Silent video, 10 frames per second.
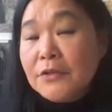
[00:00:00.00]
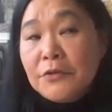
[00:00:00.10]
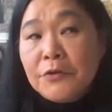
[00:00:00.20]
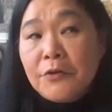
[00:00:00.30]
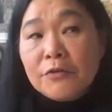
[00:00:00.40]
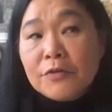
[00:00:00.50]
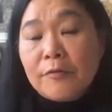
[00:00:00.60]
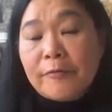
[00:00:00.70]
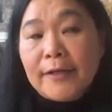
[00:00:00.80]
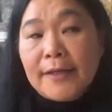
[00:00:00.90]
And you,
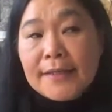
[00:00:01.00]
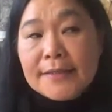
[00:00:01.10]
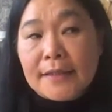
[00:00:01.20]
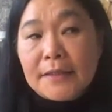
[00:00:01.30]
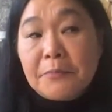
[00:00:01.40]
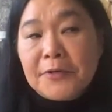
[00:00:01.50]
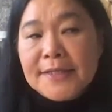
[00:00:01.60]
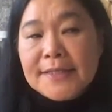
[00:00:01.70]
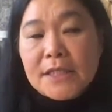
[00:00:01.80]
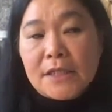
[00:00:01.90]
also realize that the
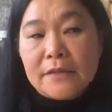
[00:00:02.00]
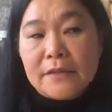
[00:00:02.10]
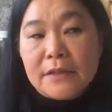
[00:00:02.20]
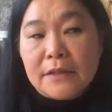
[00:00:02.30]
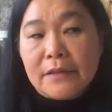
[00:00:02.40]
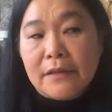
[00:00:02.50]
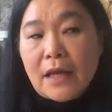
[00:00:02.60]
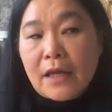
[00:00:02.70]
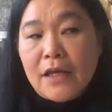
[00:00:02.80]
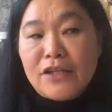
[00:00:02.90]
prints on the
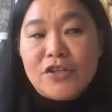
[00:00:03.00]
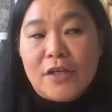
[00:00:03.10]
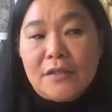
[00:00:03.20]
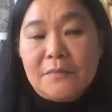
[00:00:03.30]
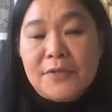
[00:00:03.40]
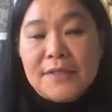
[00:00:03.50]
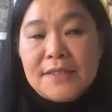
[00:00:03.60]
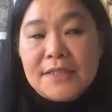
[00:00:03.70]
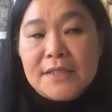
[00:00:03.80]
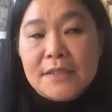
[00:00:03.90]
luggage and the
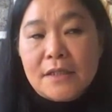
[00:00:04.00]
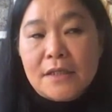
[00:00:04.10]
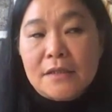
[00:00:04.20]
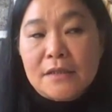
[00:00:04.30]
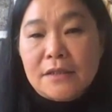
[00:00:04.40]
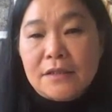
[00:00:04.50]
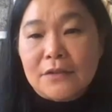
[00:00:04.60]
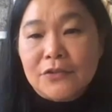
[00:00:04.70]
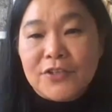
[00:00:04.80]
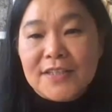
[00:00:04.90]
prints on
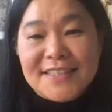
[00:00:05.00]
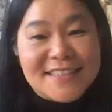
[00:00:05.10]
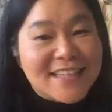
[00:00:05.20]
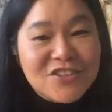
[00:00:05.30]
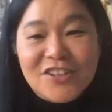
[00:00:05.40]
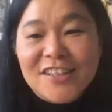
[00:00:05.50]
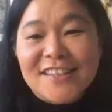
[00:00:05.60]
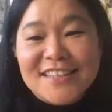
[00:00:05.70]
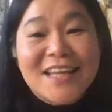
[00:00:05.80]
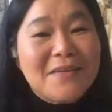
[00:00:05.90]
the dress is
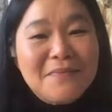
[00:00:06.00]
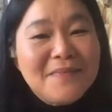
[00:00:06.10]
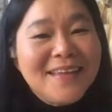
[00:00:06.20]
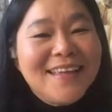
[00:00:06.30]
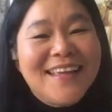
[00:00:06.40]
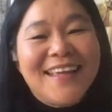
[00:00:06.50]
actually the same.